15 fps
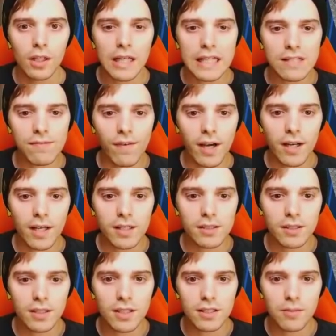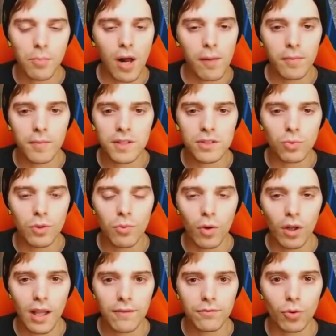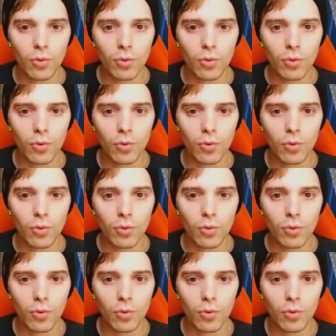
That's fine as it is. The problem is we will have